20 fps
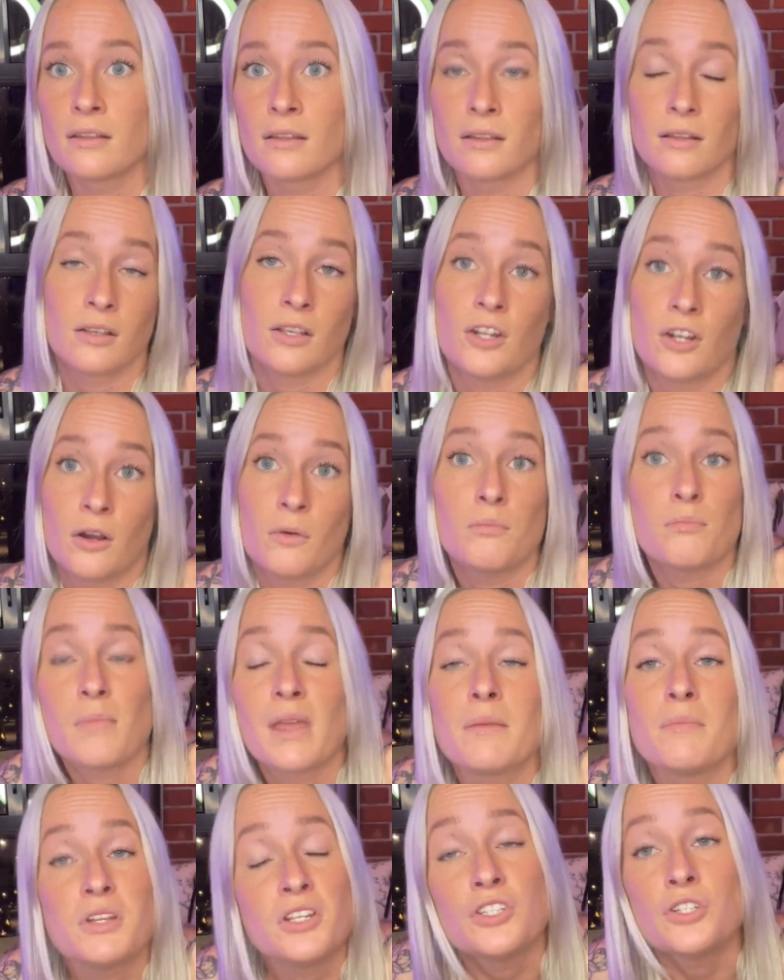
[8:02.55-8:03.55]
you know,
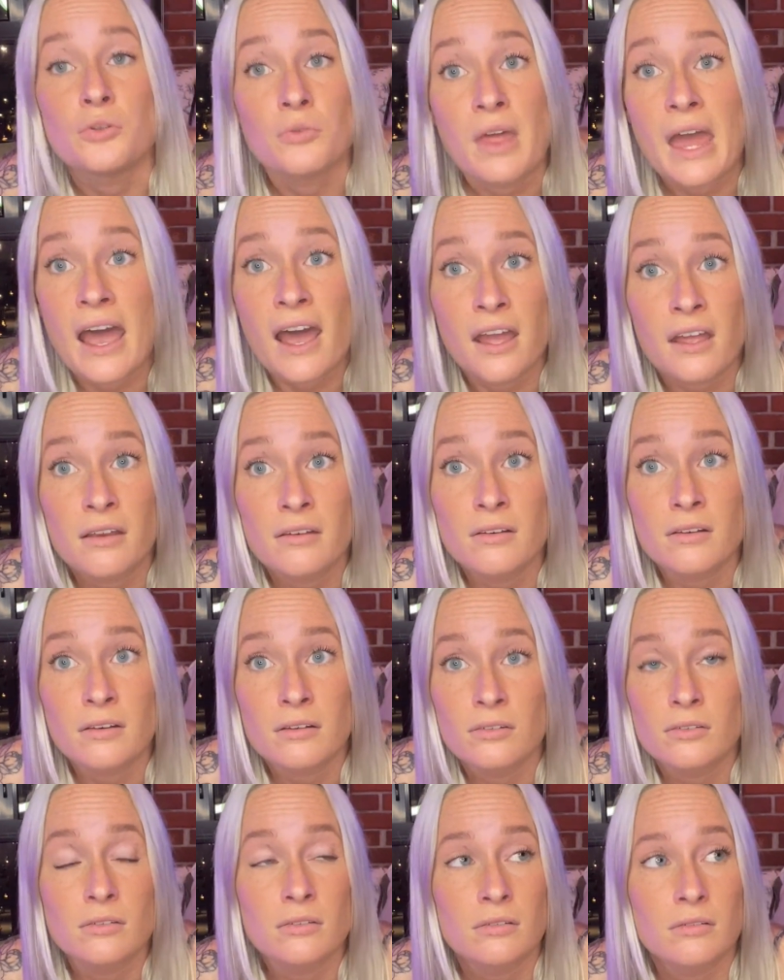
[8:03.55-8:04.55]
maybe do that
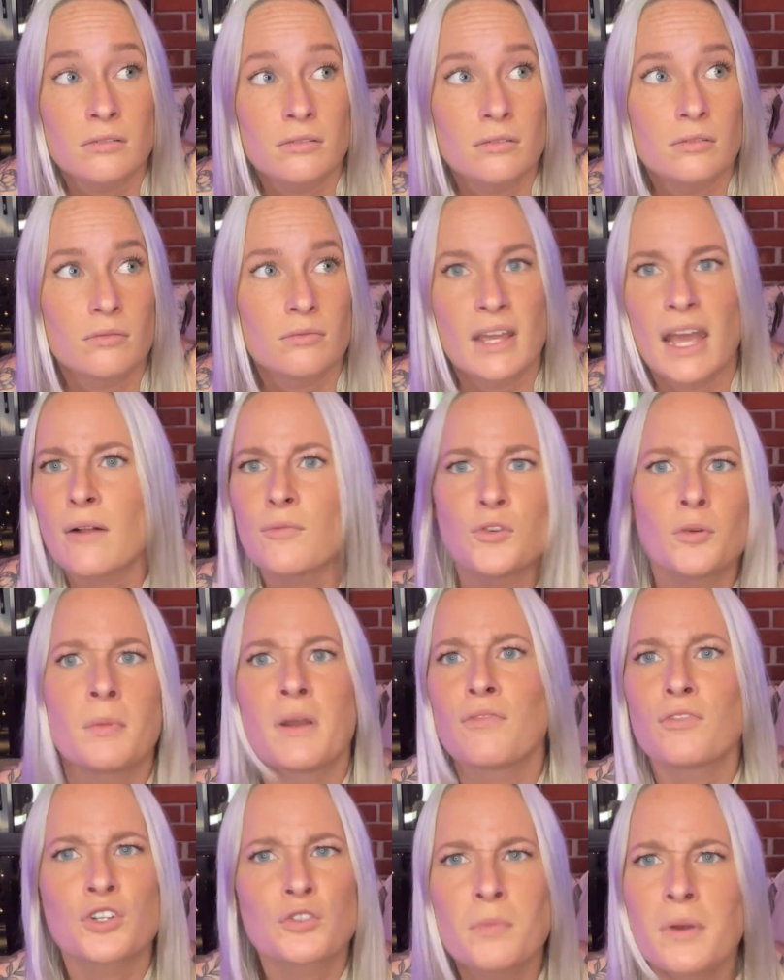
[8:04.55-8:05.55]
after my
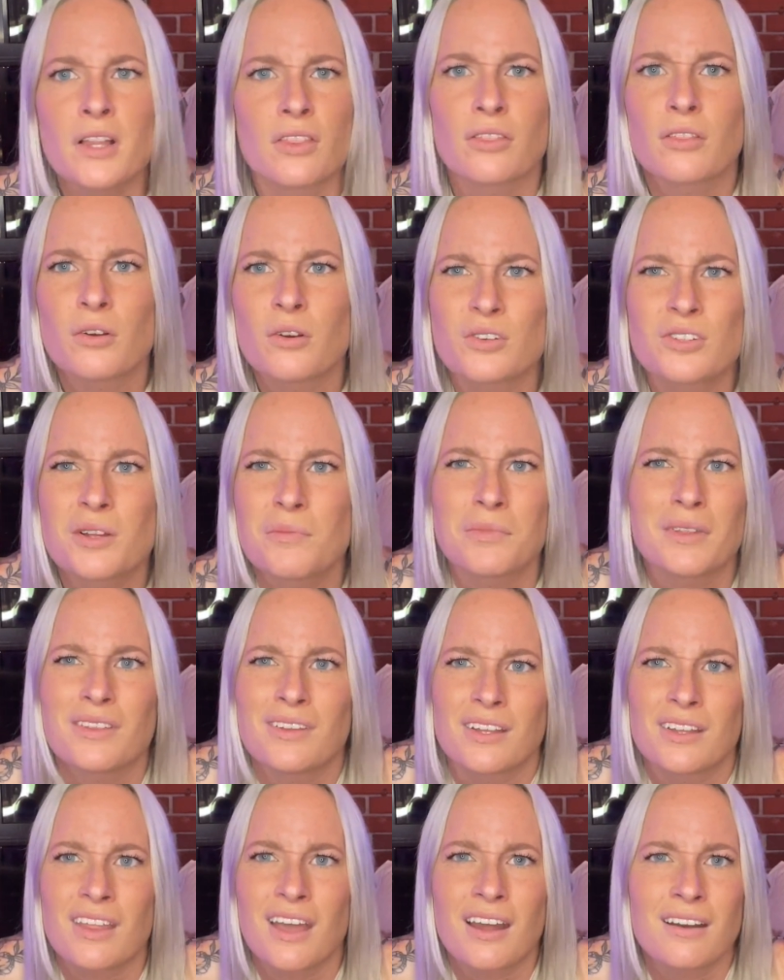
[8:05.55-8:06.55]
first month or something
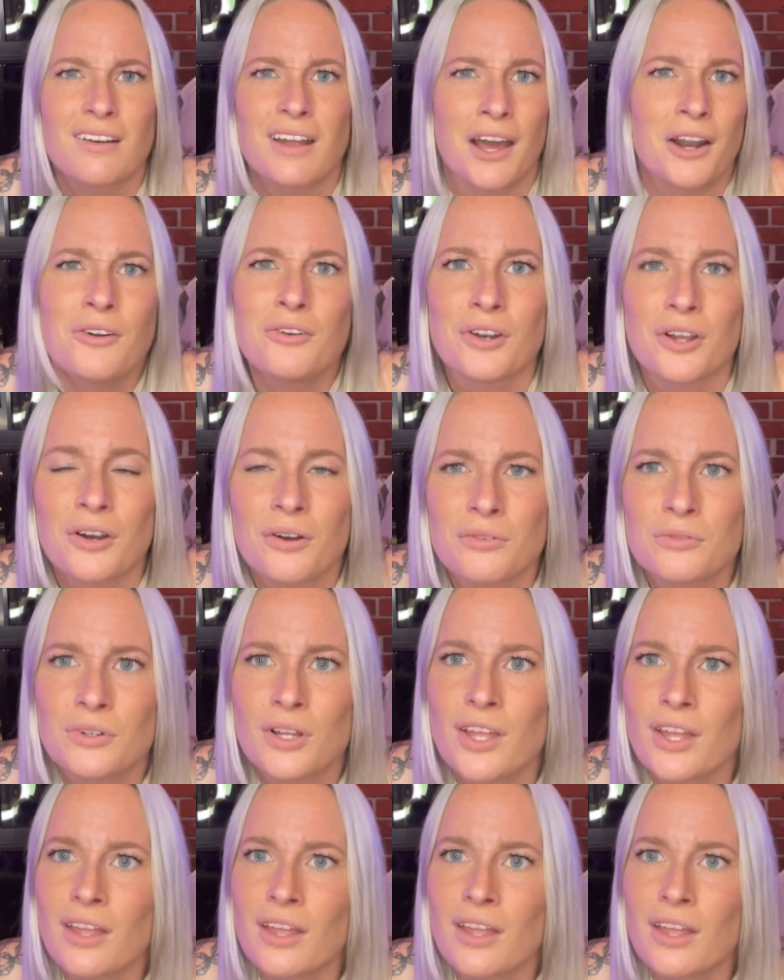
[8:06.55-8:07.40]
like that. I don't know.